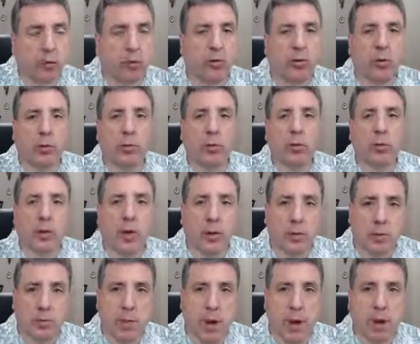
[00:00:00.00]
So look at the
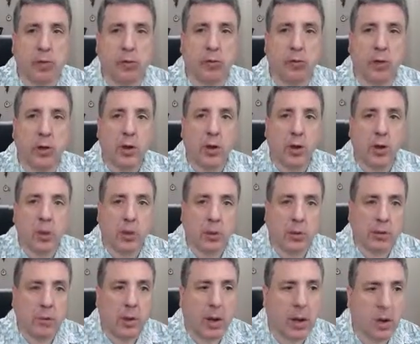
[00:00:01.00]
models,
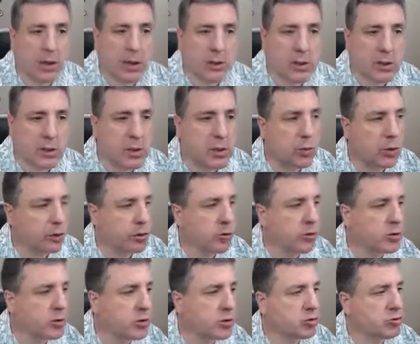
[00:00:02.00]
see what
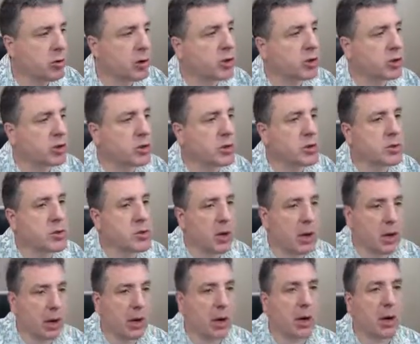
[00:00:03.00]
those structures
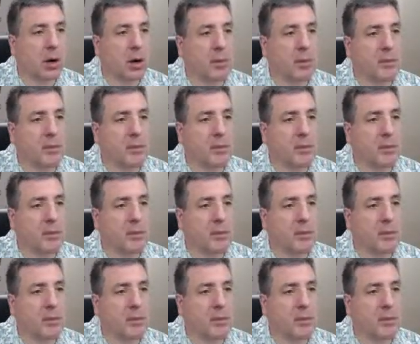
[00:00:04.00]
are.